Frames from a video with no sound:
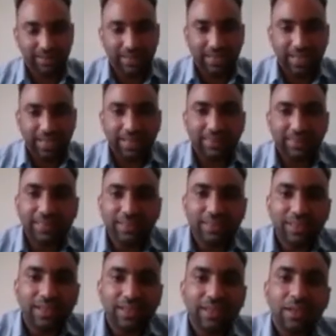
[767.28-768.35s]
And then the
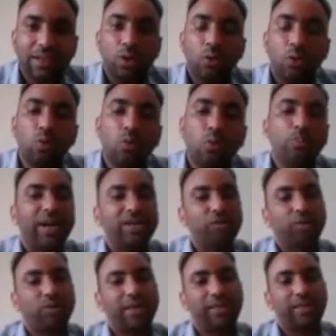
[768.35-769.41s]
room
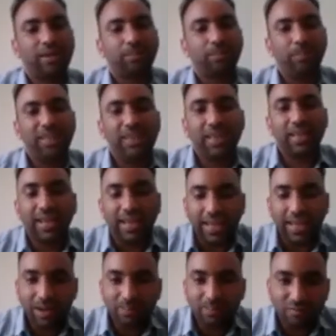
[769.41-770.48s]
pasteurization, with the
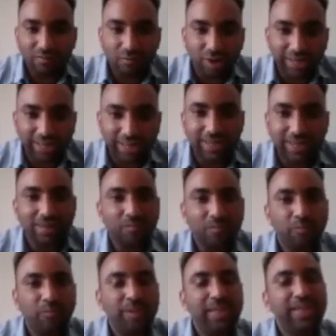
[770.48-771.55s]
help of boiler,
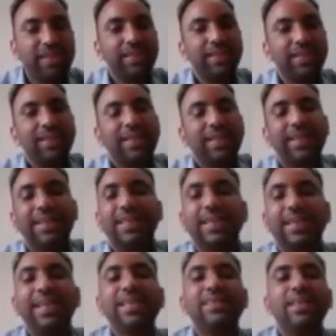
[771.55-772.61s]
we
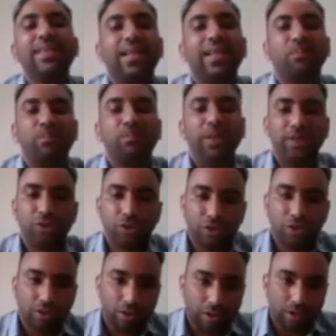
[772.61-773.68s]
increase the temperature
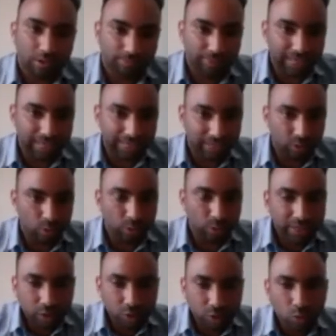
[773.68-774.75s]
of that growing
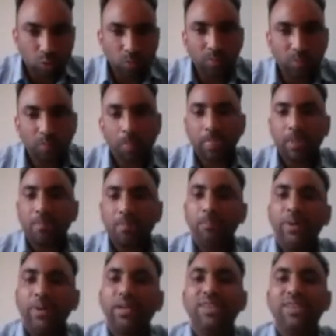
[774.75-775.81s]
room
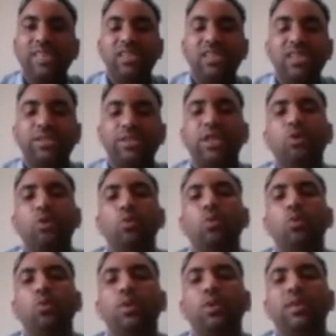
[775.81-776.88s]
between 60 to
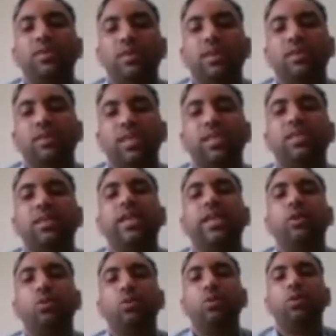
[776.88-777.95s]

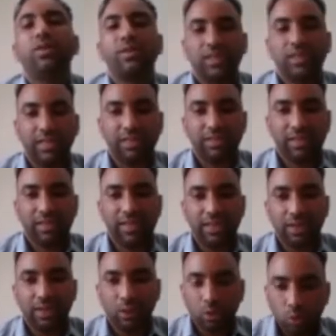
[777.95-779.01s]

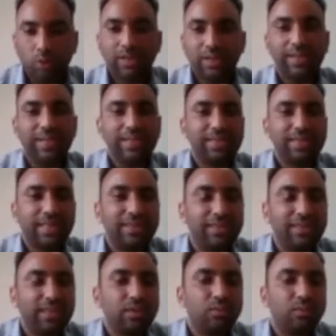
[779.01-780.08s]
62 degrees
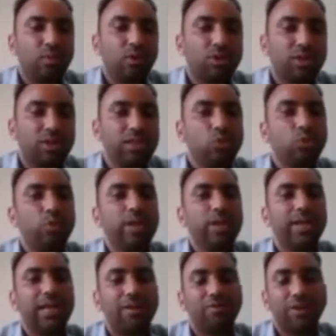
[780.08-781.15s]
Celsius for 6 to 8
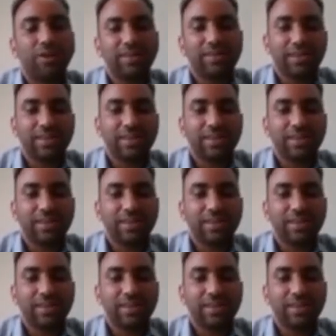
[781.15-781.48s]
hours.